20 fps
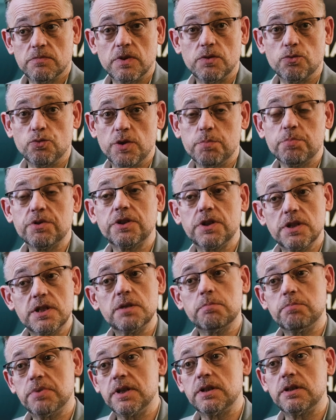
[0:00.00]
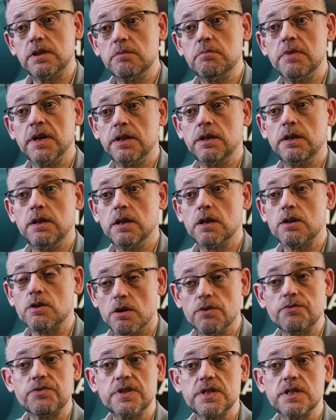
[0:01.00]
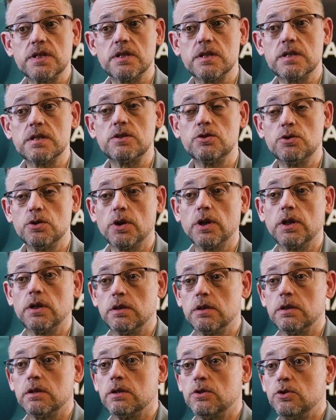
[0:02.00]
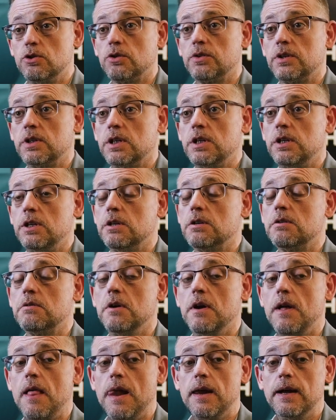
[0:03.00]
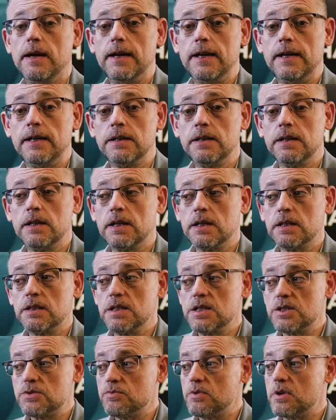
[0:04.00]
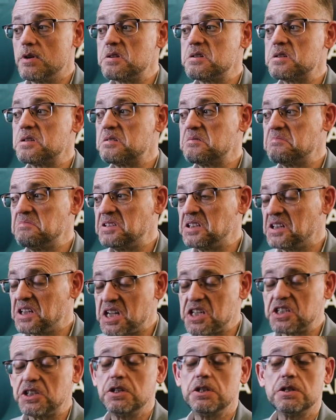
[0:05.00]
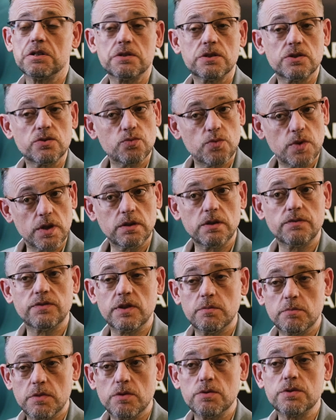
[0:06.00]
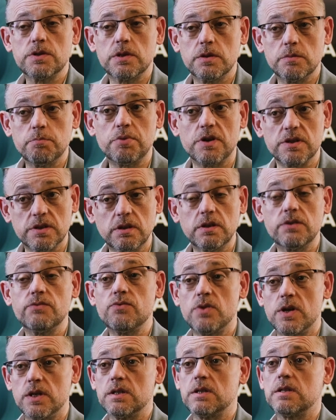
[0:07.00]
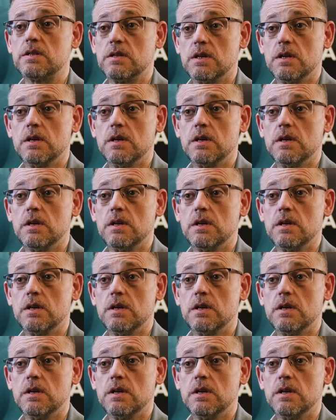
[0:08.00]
we participate in many conferences during the year, and this was in the last years one of the most positive ones